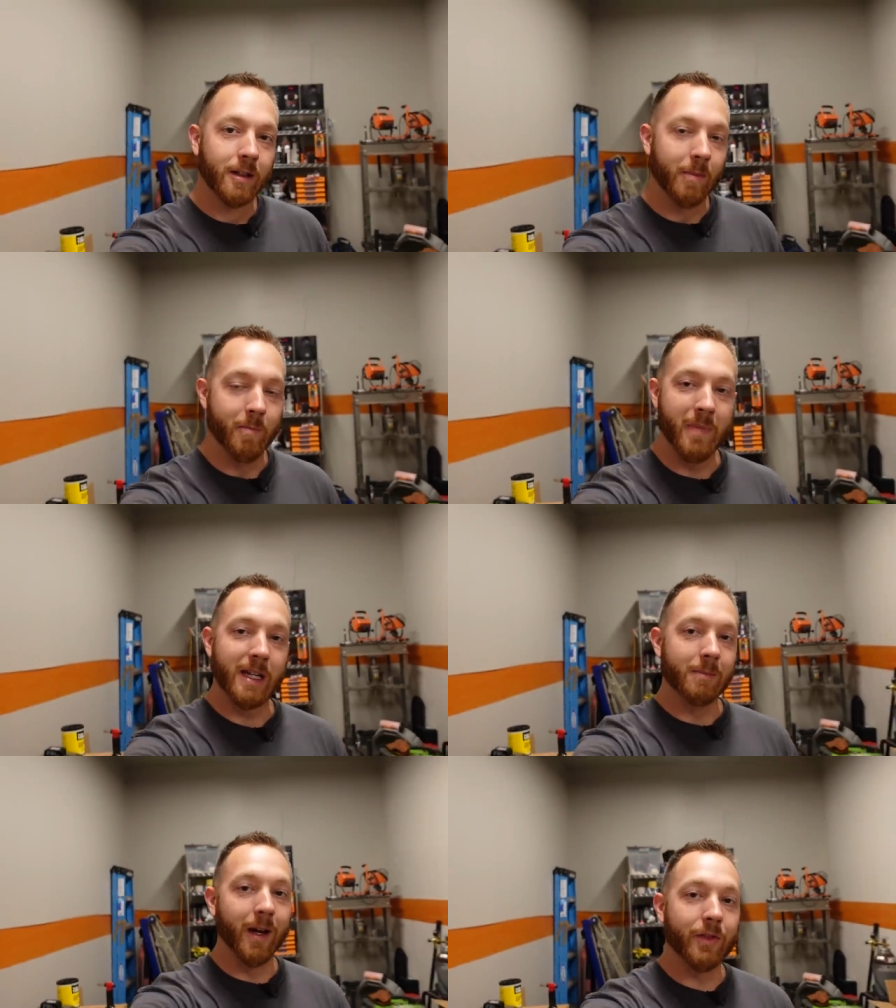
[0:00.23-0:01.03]

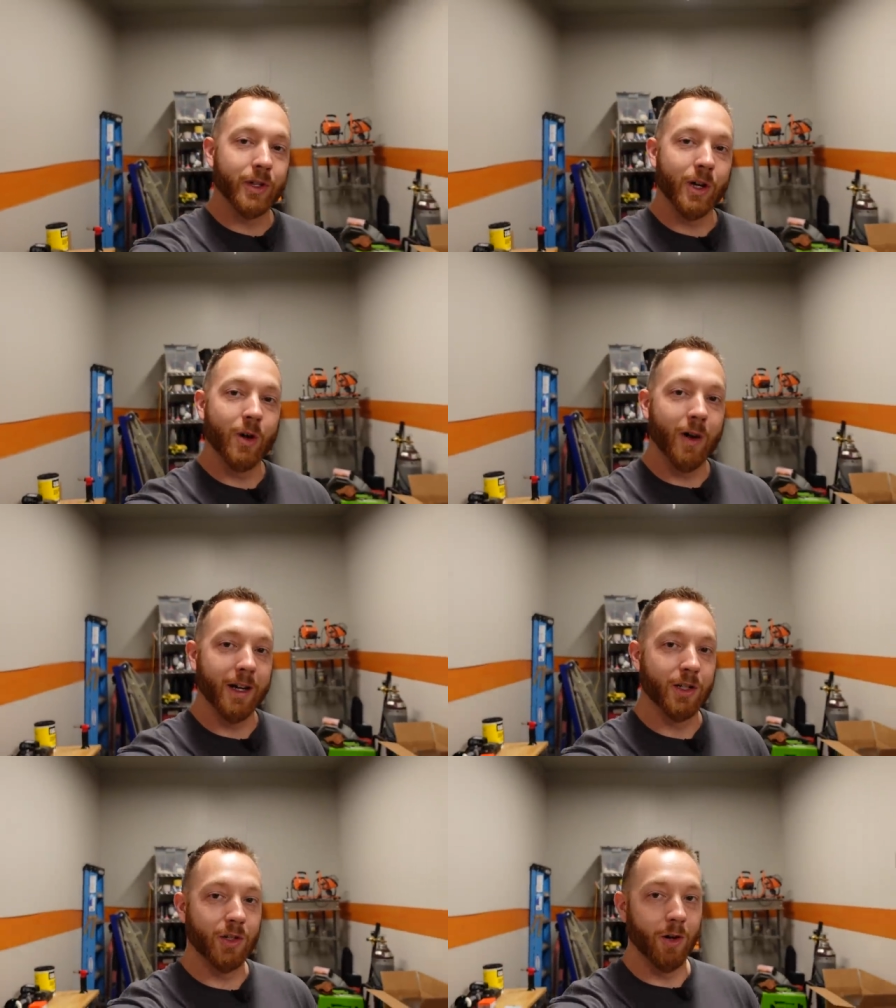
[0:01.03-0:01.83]
Many months ago,
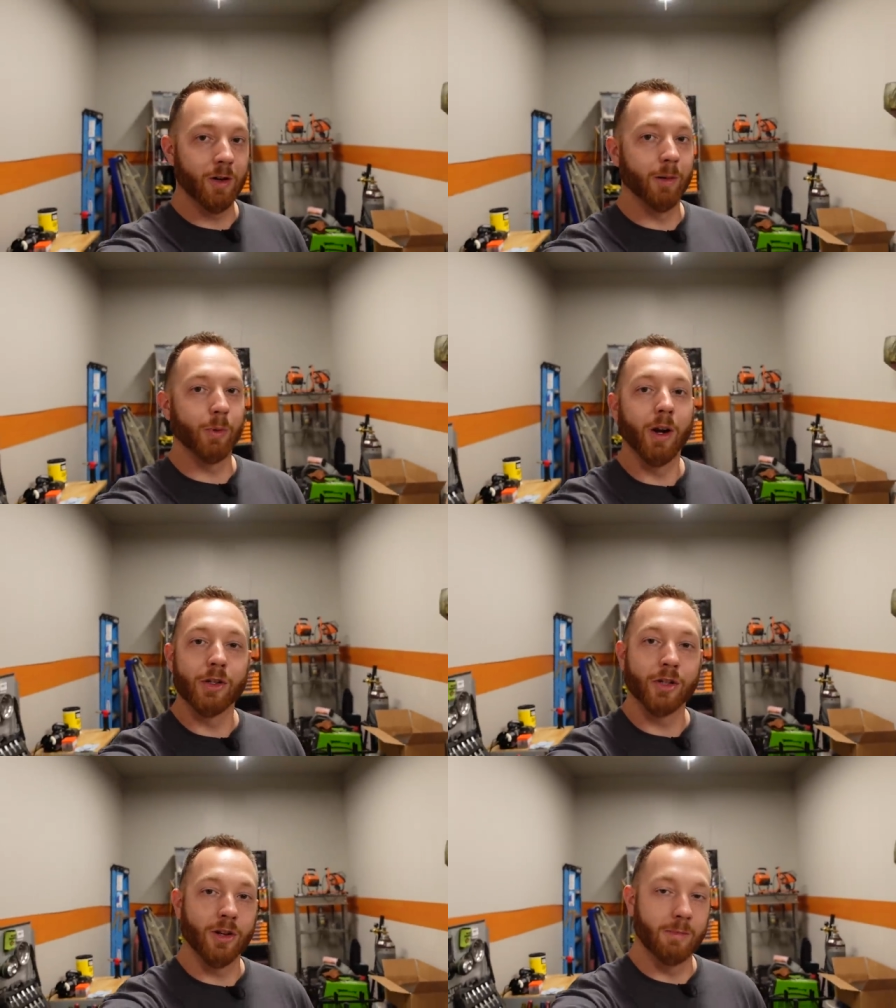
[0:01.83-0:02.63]
I started a
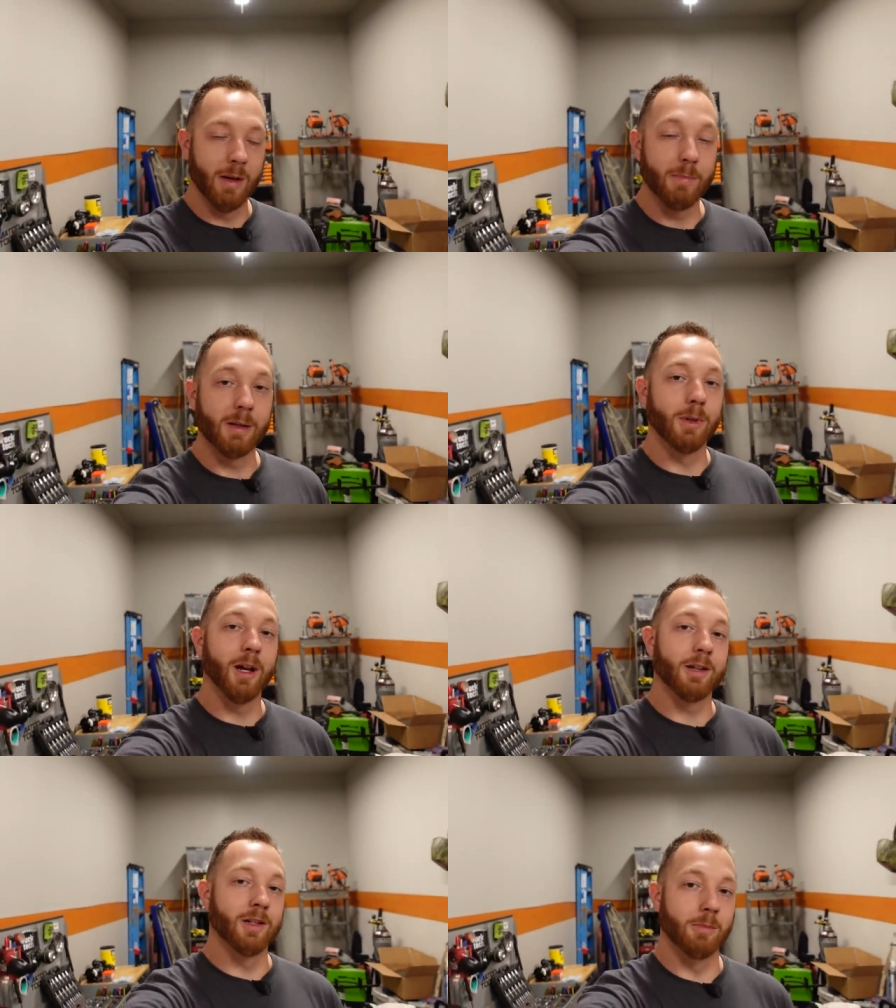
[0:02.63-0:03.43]
project on my big
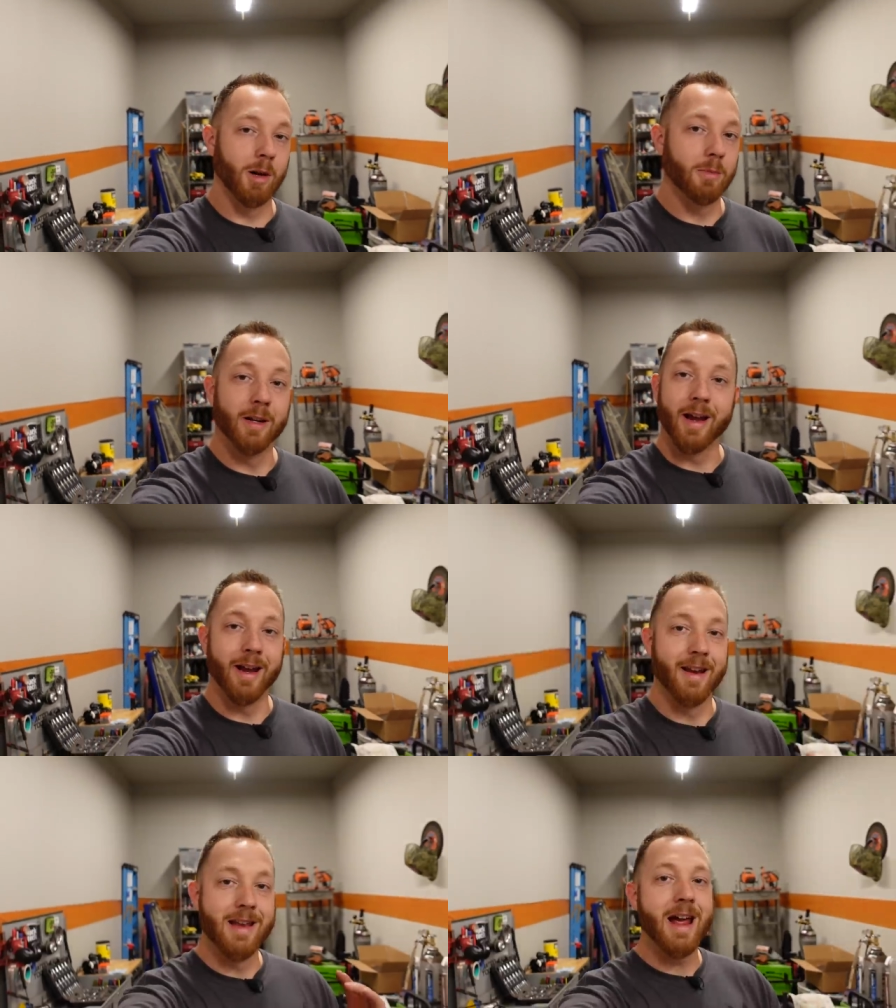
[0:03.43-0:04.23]
block Suburban,
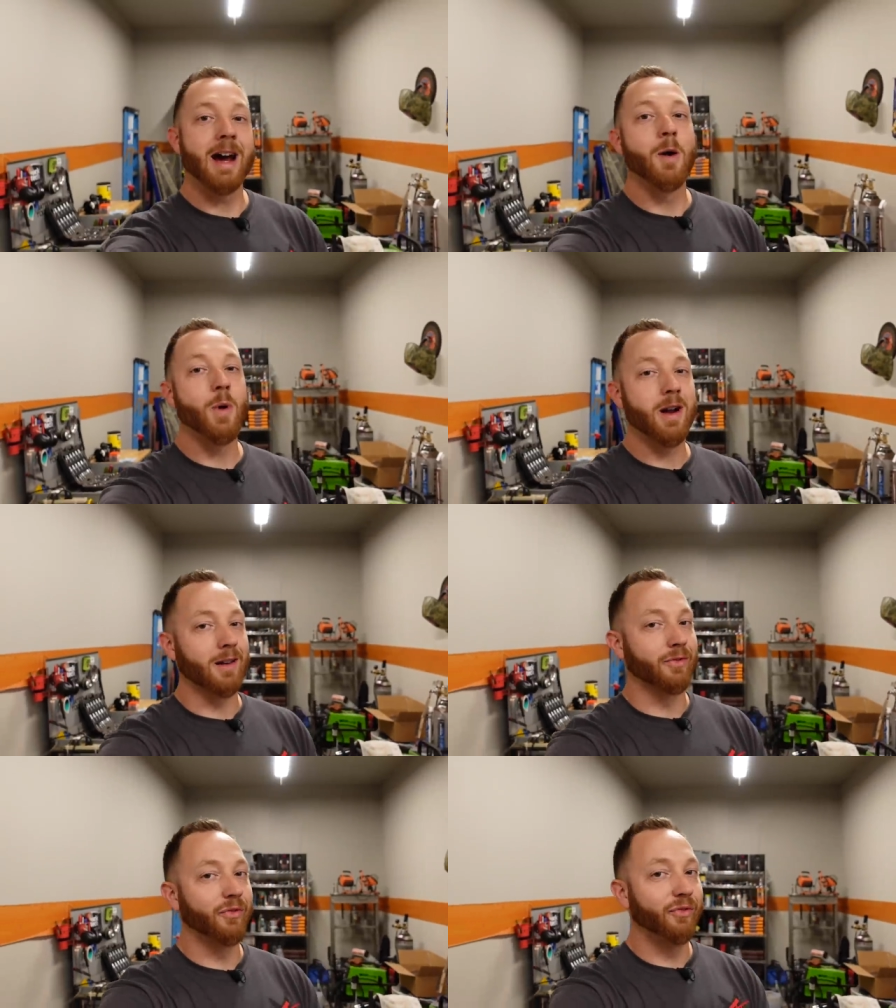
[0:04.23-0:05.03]
and now we
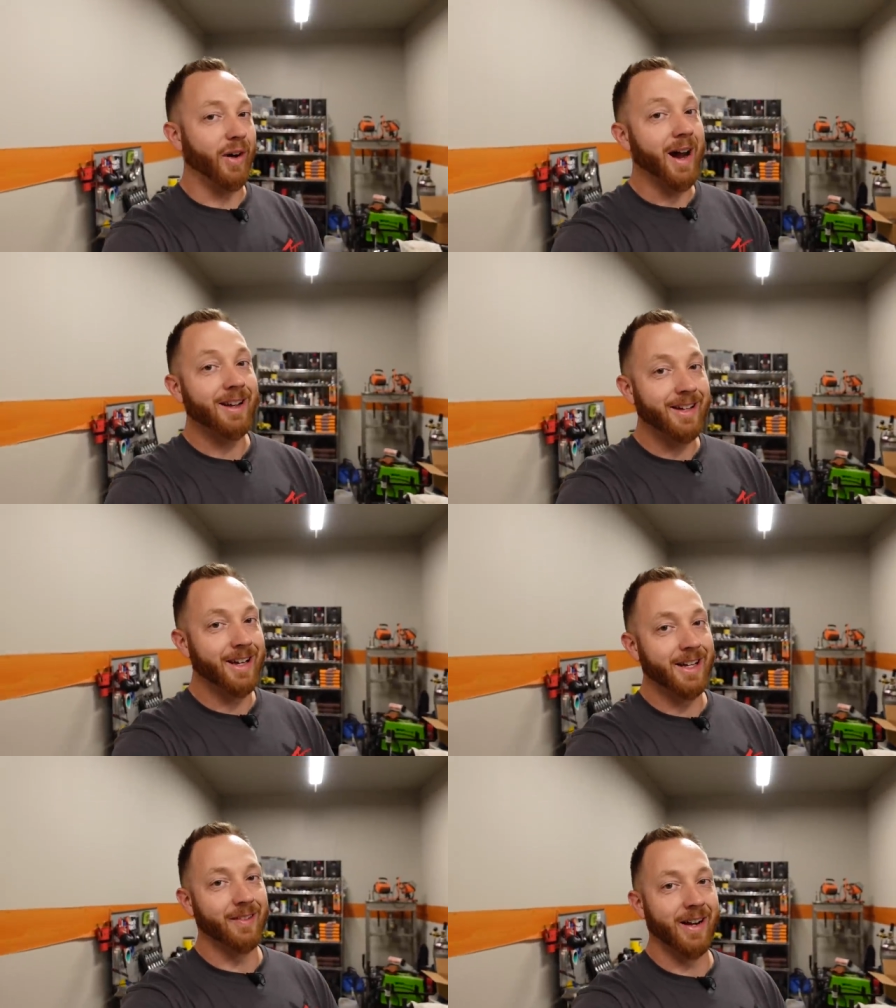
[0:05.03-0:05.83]
are finally
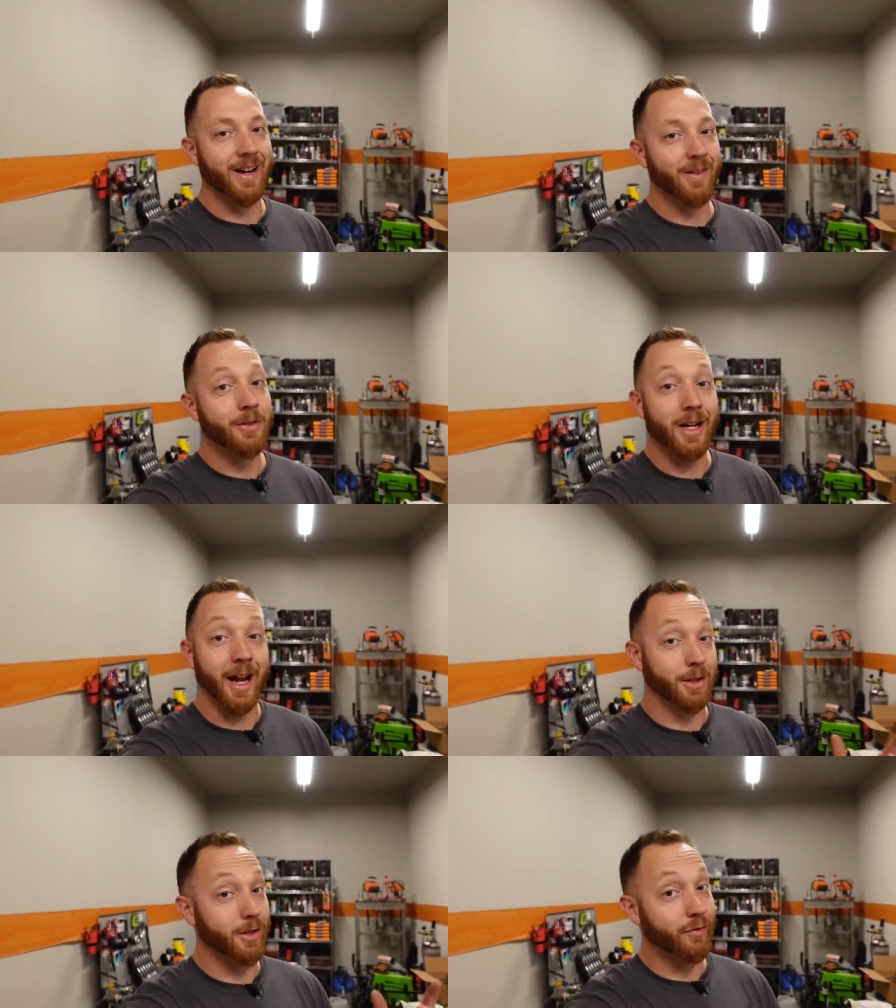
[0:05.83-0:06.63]
getting around to
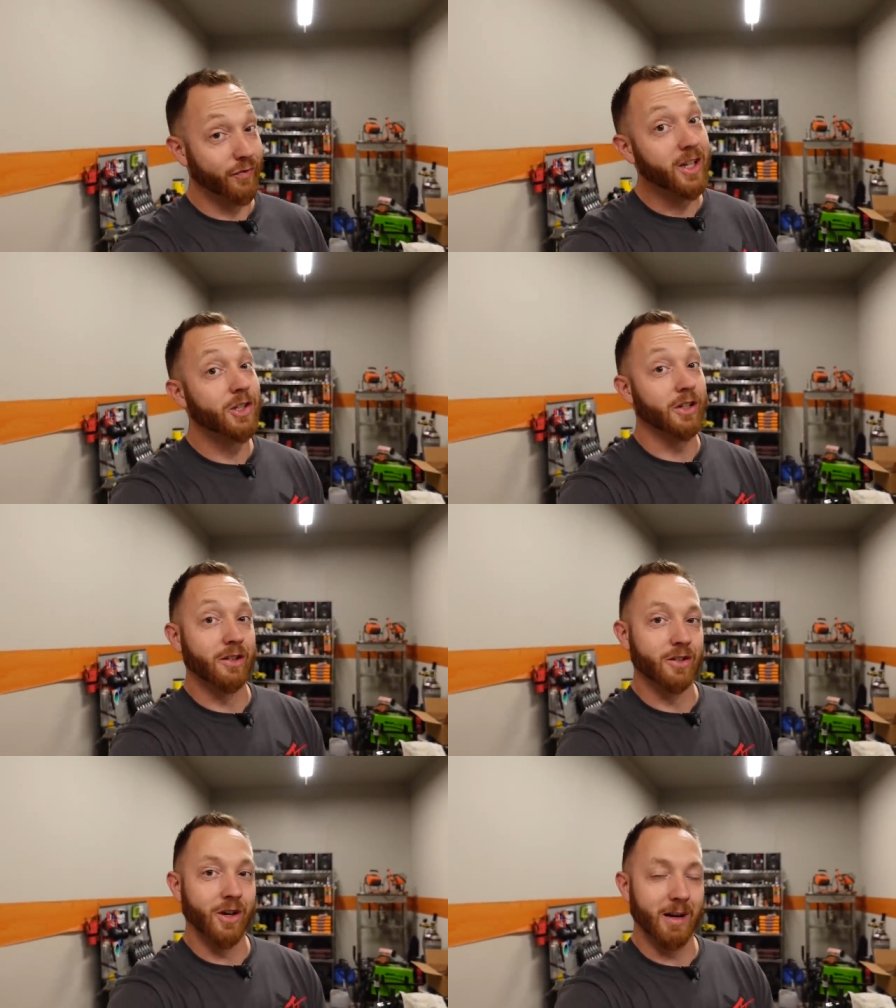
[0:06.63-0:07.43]
actually finishing
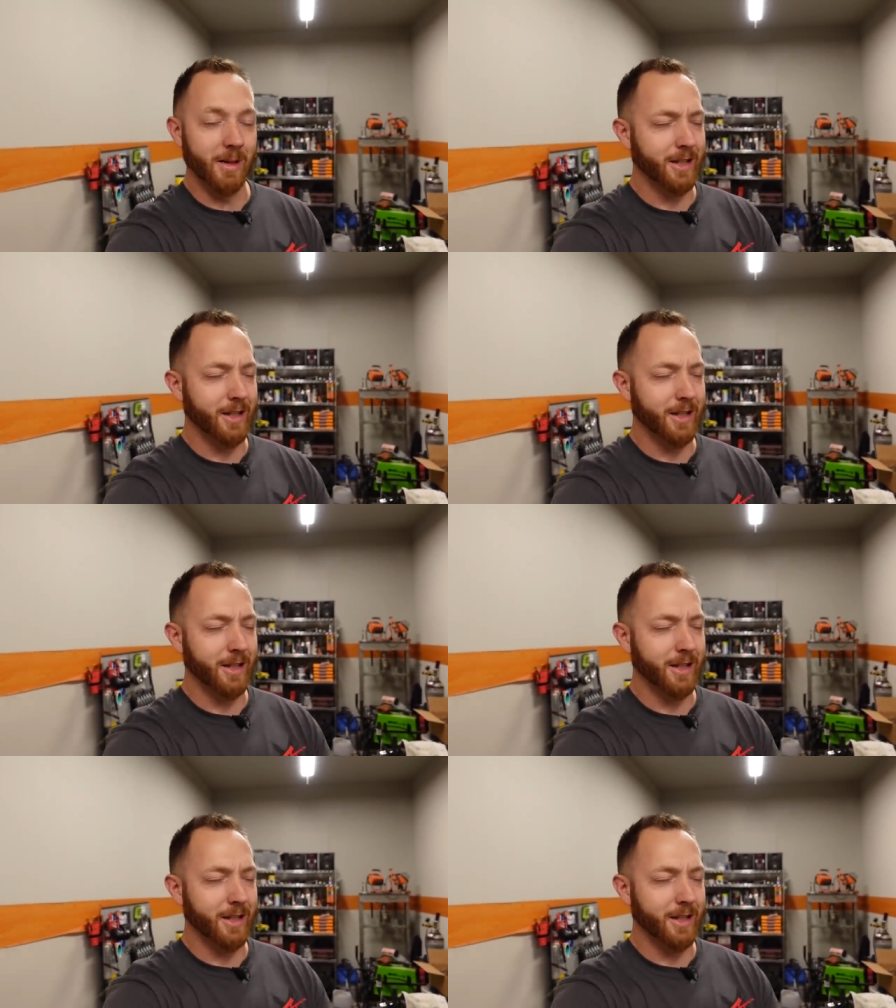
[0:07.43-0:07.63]
the job.